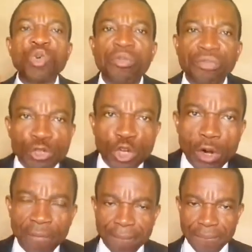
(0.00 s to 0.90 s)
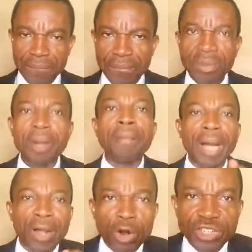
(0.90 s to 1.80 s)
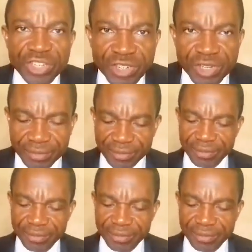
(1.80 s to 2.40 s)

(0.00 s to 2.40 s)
your future, I got it.